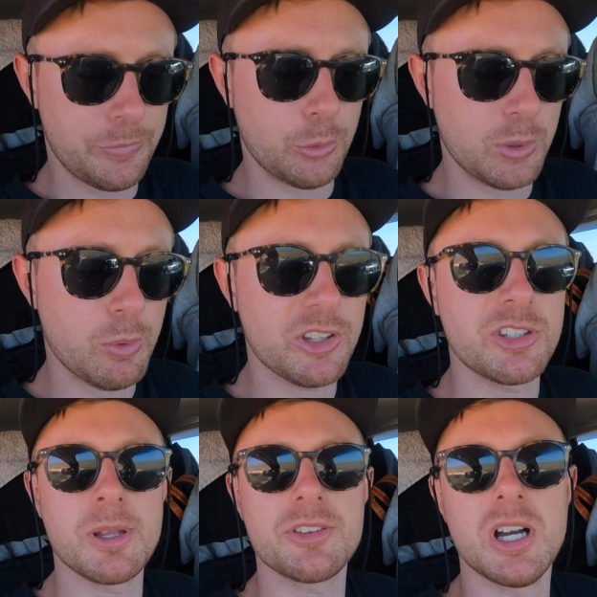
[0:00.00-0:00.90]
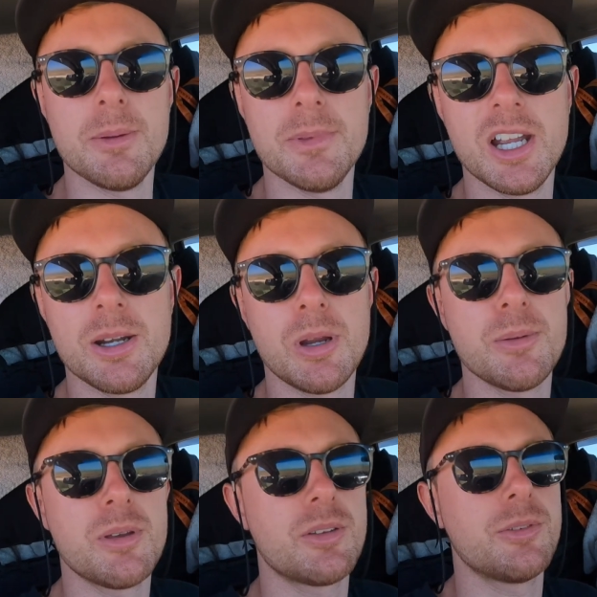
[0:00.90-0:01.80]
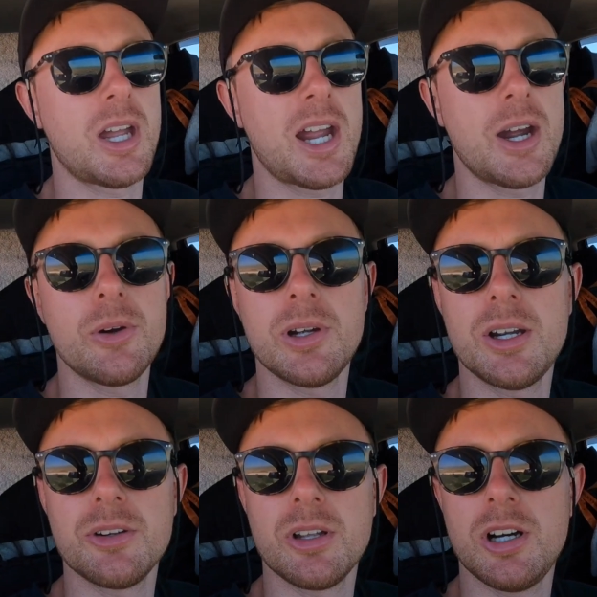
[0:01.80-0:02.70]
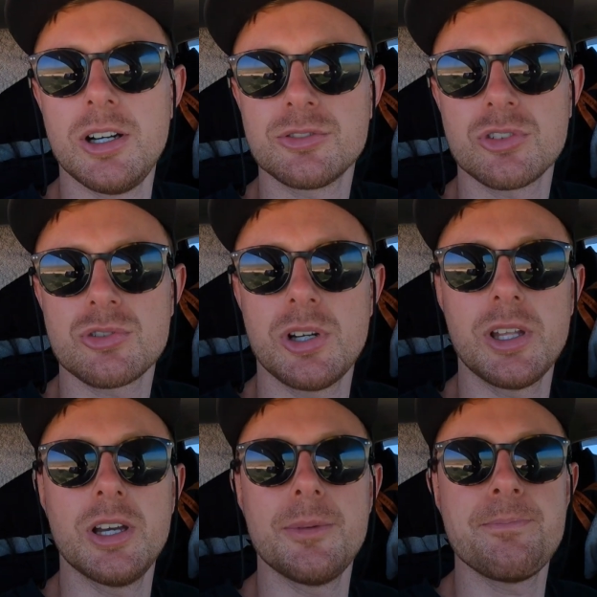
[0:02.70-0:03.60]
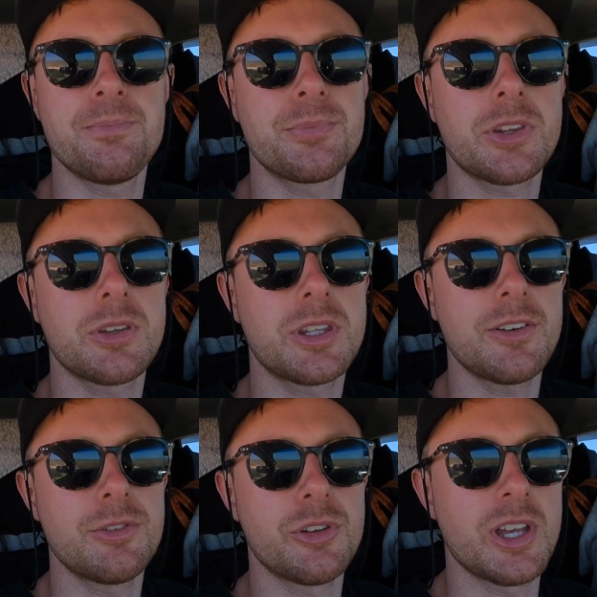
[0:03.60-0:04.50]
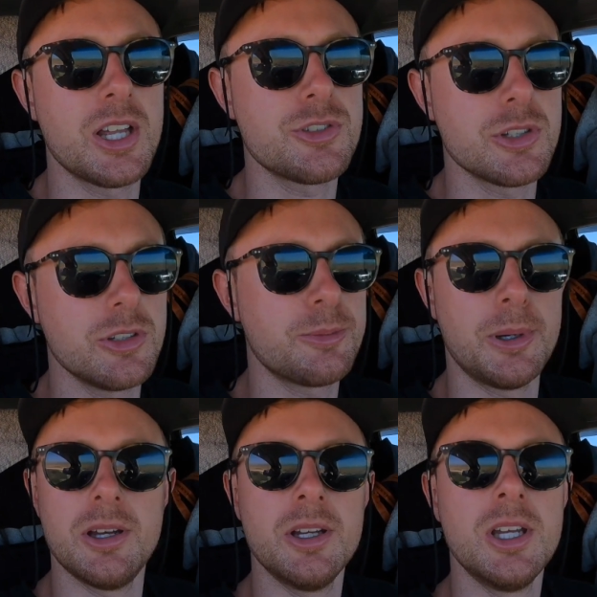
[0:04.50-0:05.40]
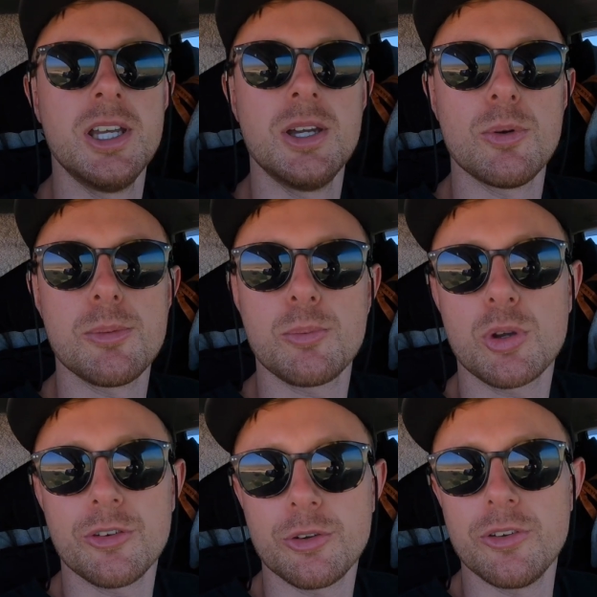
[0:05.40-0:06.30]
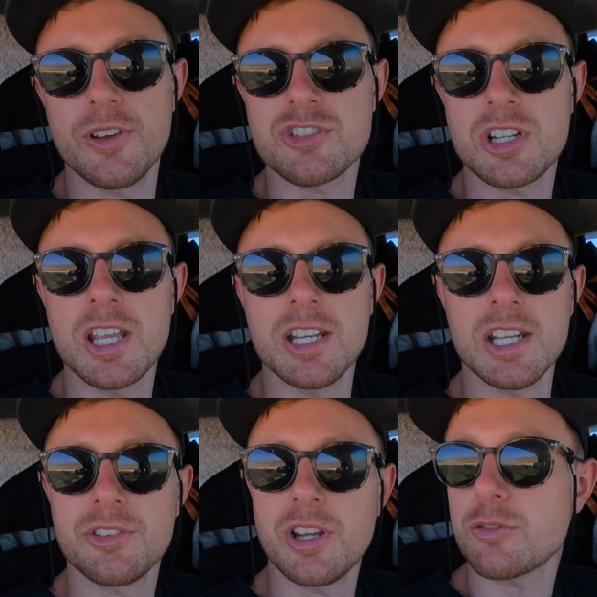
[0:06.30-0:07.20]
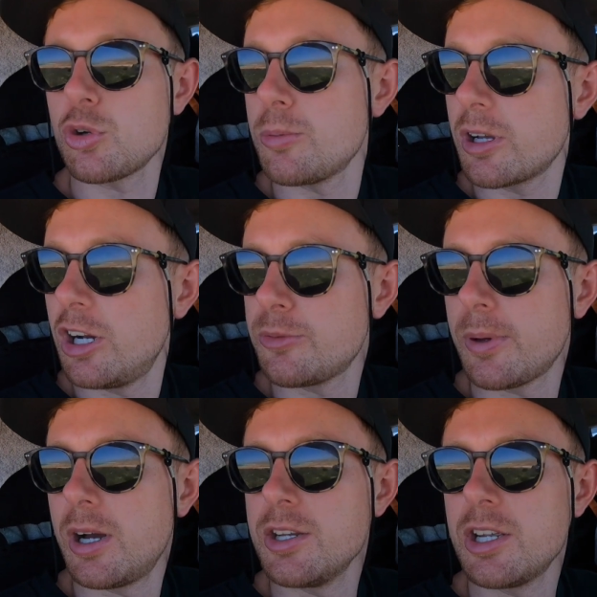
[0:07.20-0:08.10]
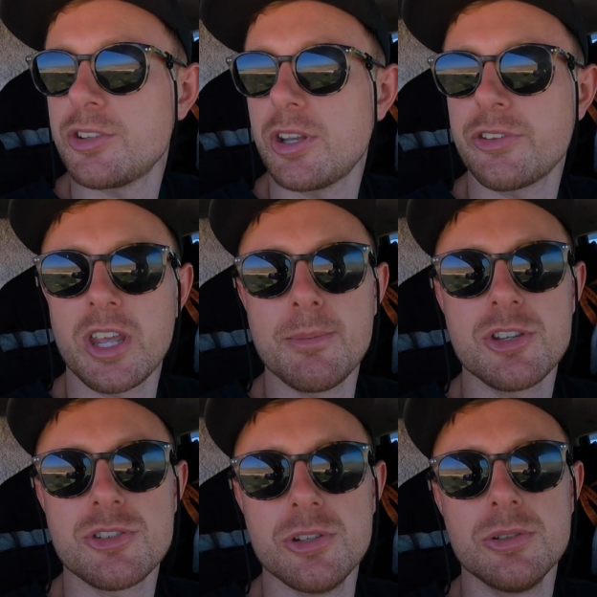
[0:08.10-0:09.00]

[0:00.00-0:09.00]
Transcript: So we wasted a bit of time there, maybe an hour and a half, just trying to get through the sand dunes. But we got through eventually, and there's another group of guys behind us had the same issue.